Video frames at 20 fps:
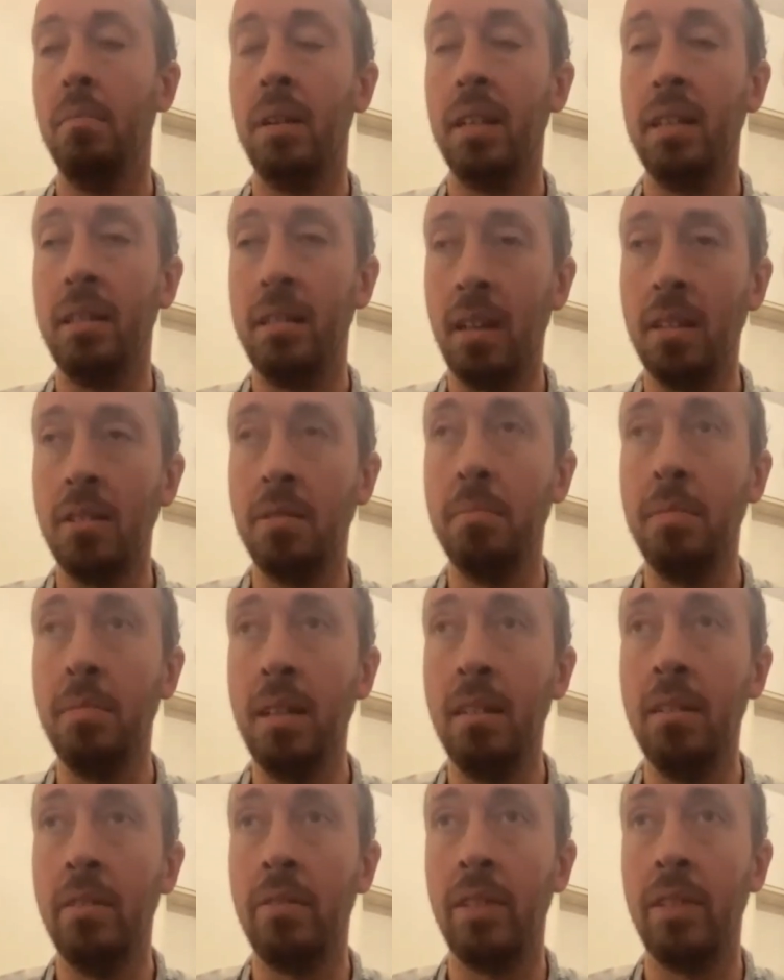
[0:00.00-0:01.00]
but it does
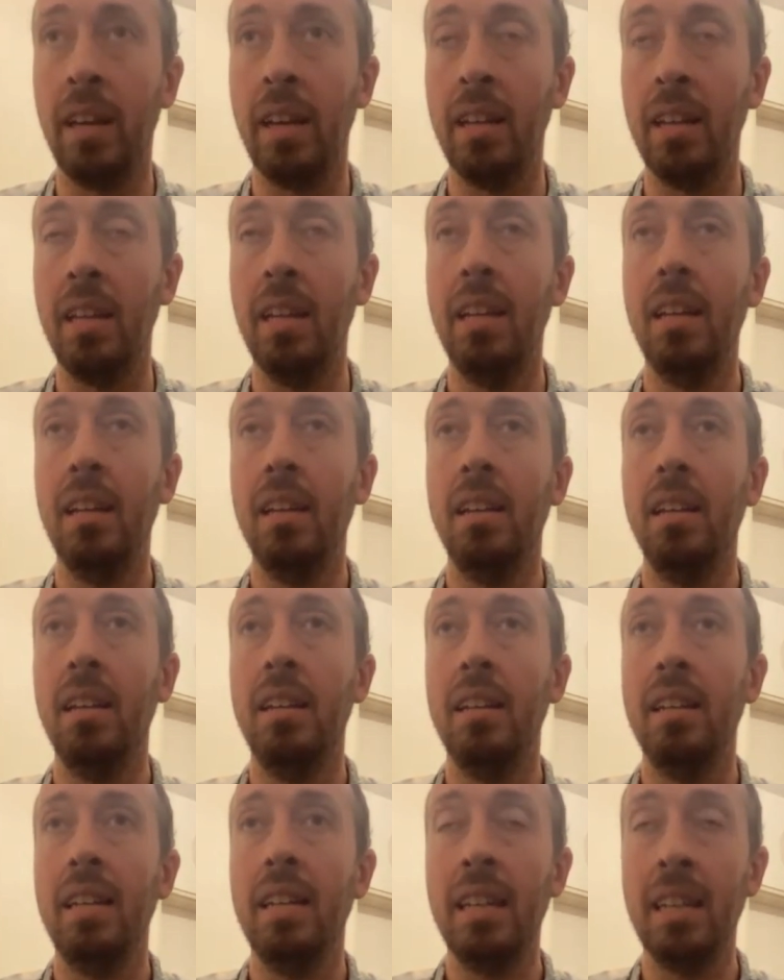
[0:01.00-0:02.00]
mean that
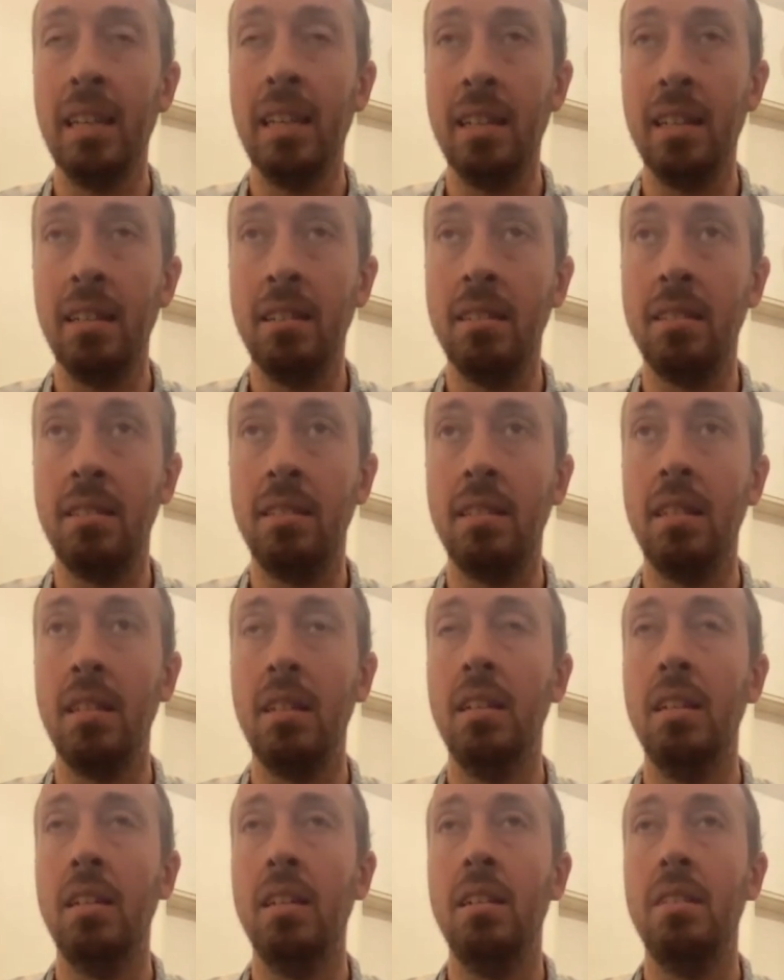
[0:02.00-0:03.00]
it is
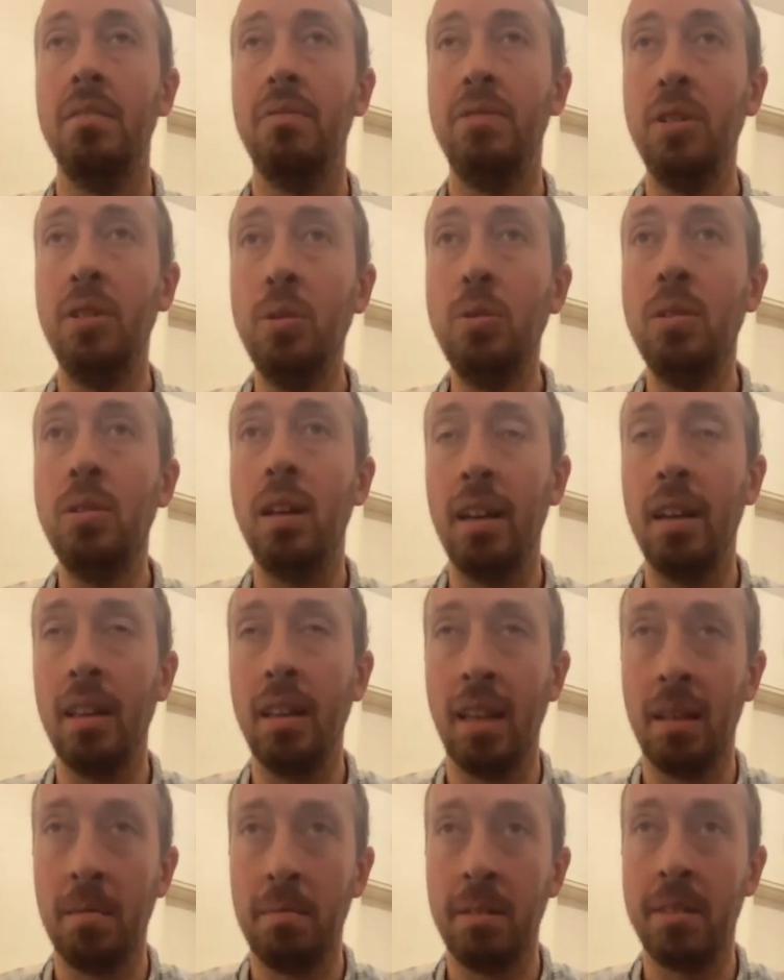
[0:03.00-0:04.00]

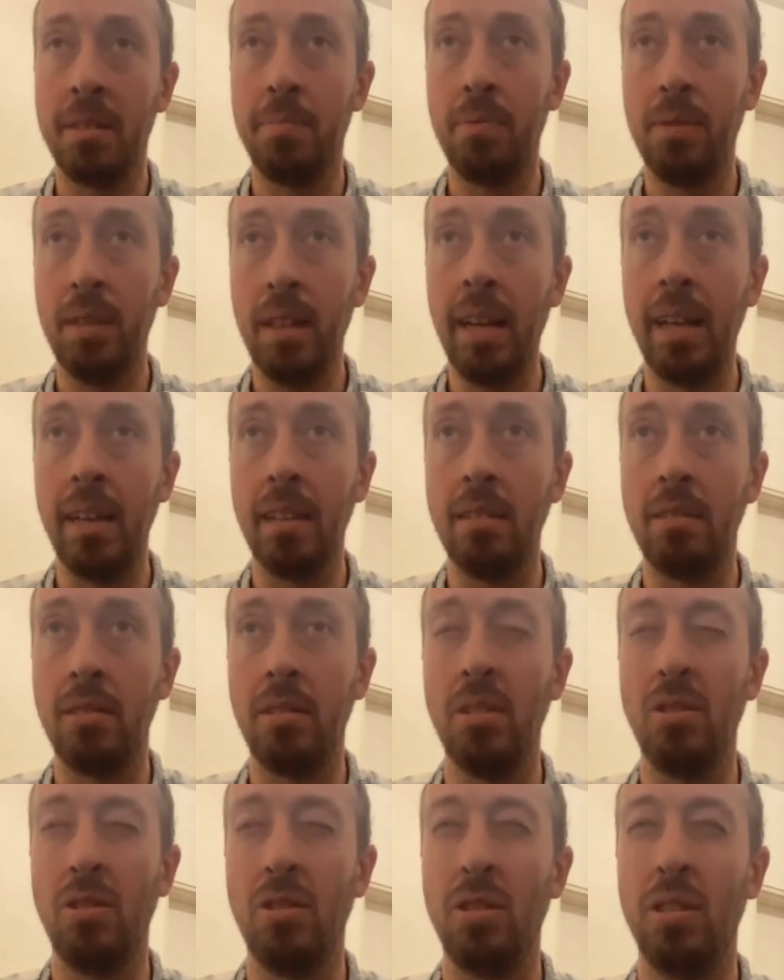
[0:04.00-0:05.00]
futile and
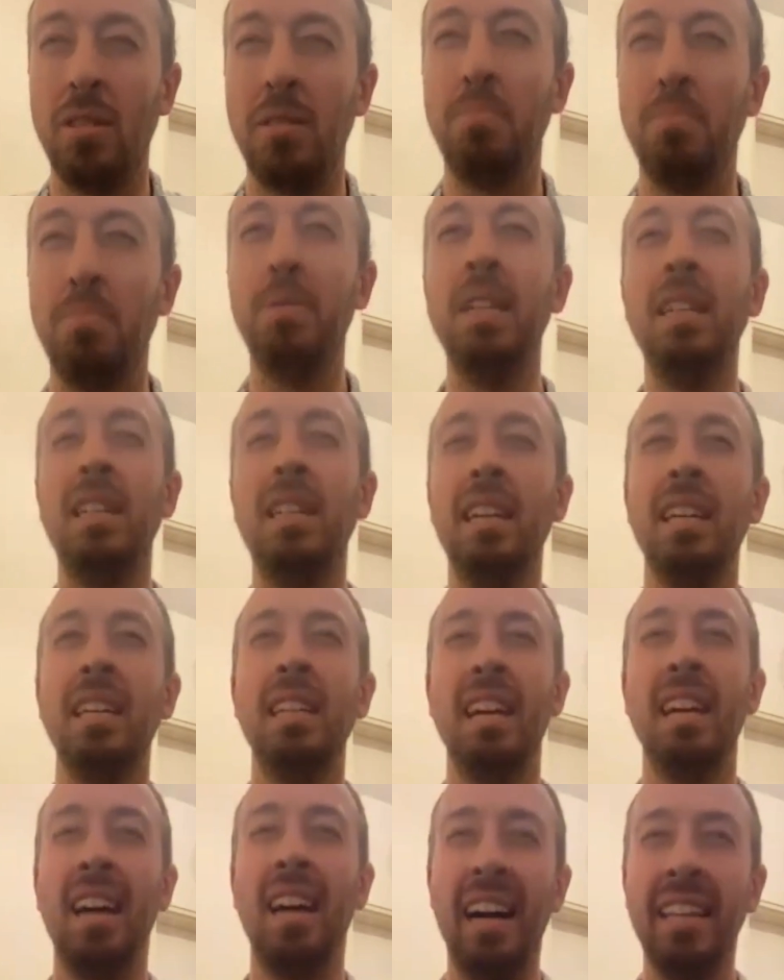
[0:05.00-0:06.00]
misplaced to speak
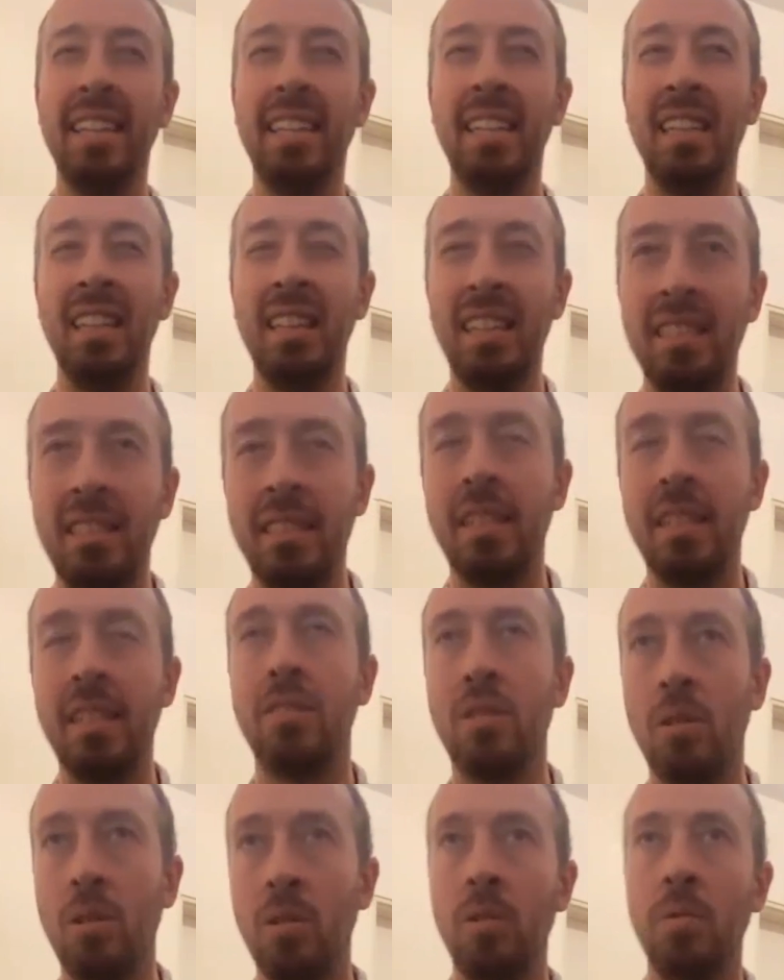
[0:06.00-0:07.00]
in
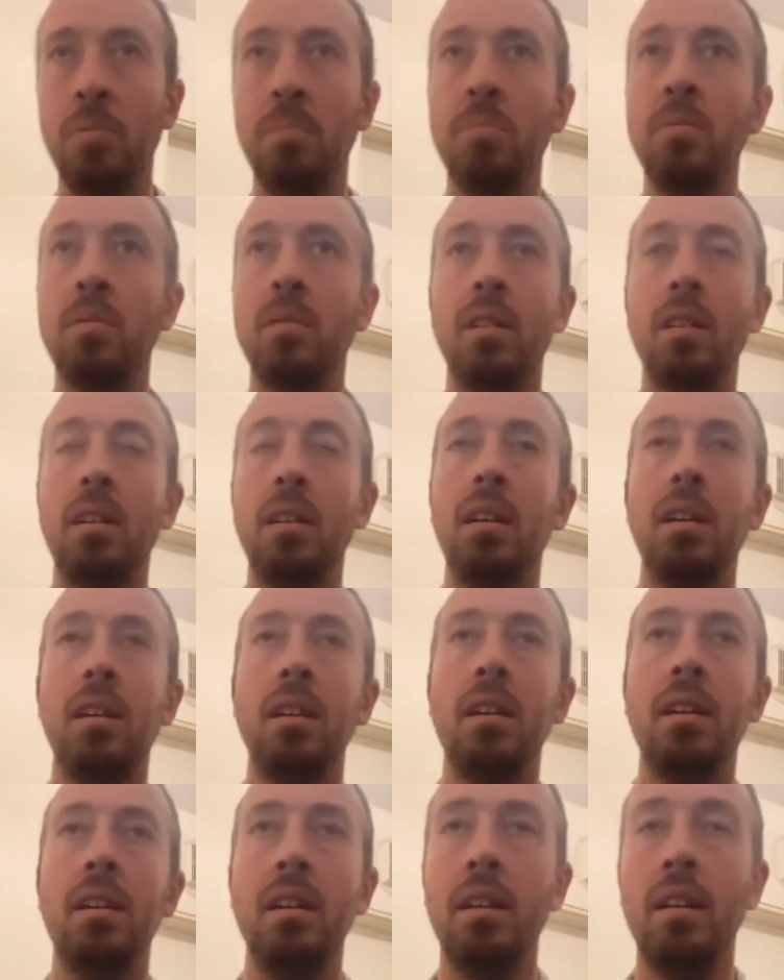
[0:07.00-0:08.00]
idealistic terms
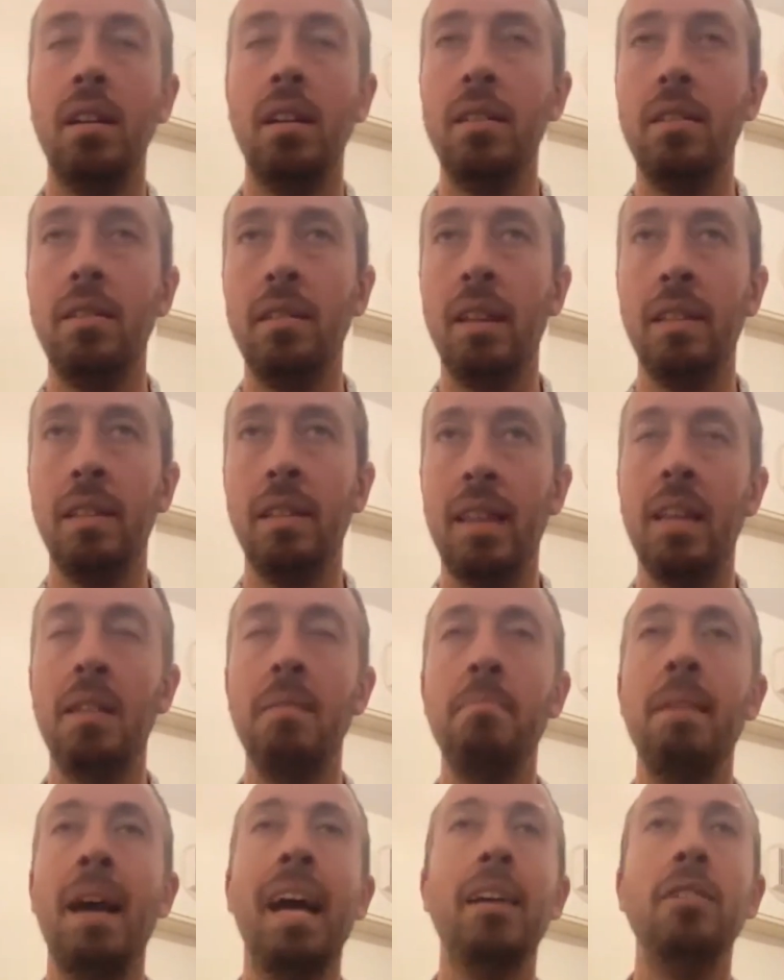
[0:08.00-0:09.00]
that
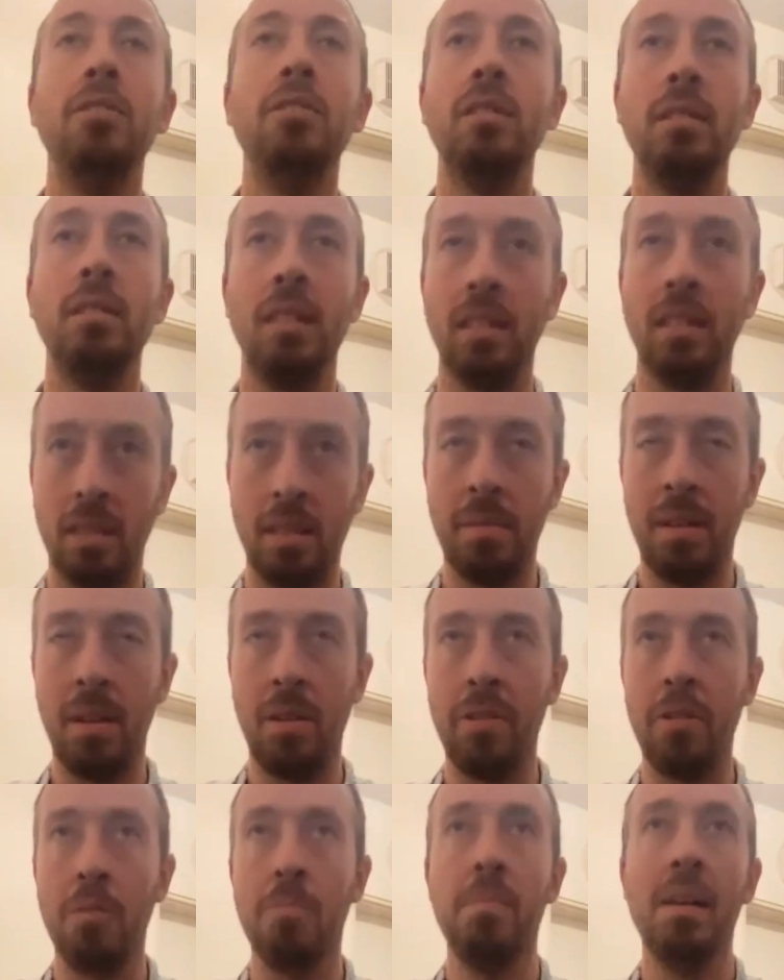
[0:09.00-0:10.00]
imagine that
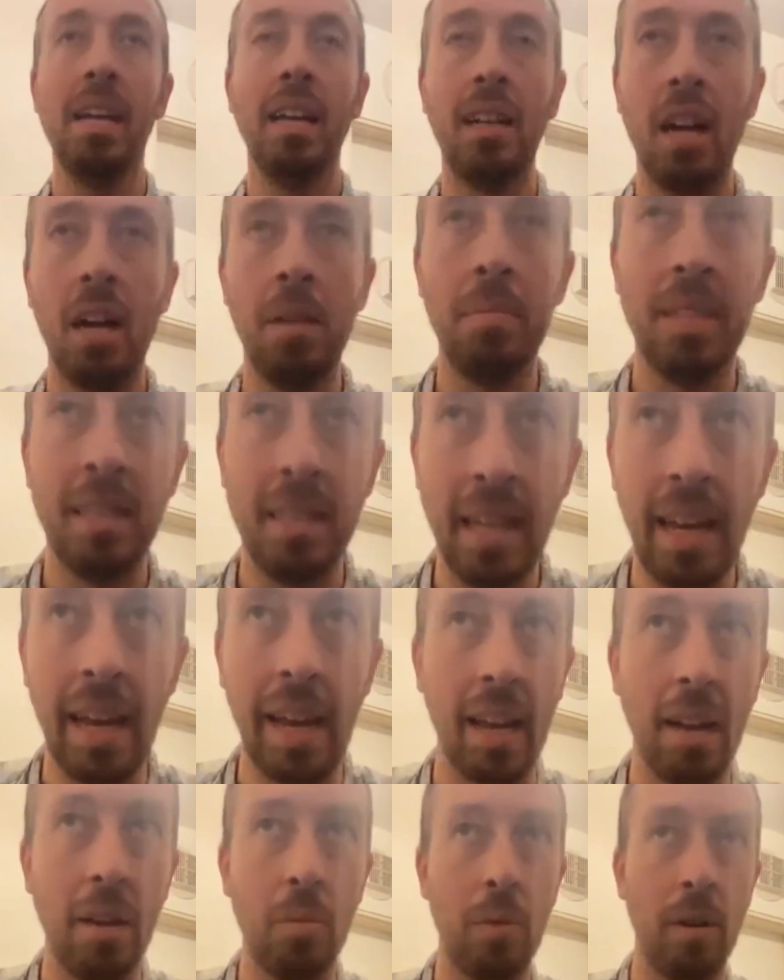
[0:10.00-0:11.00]
somehow there may come a
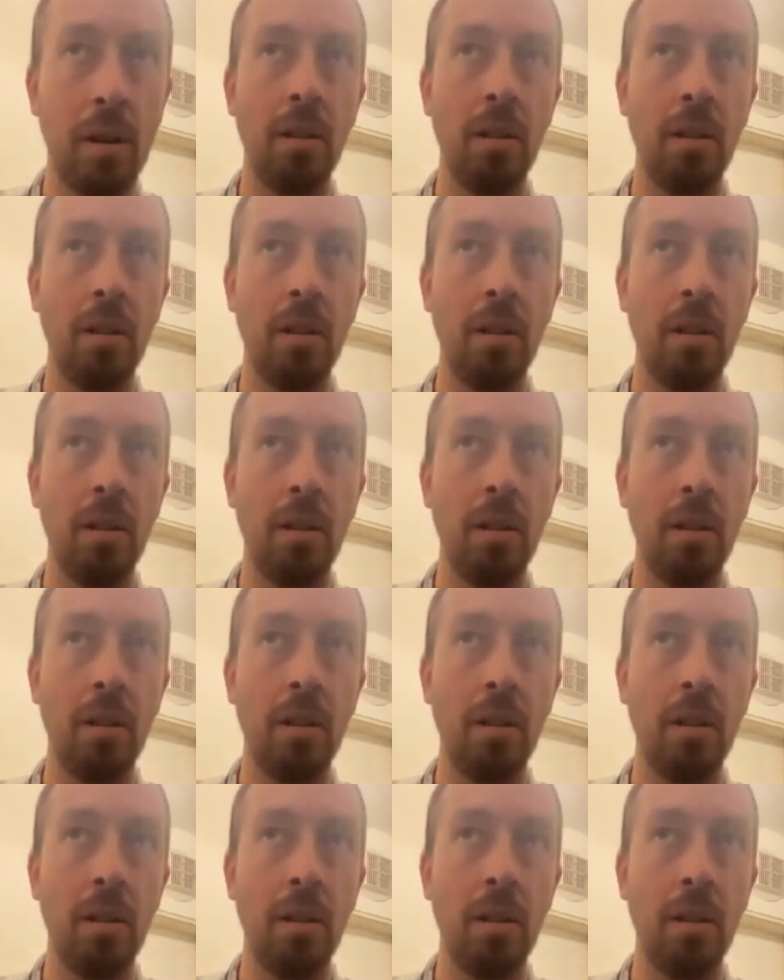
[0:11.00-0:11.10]
day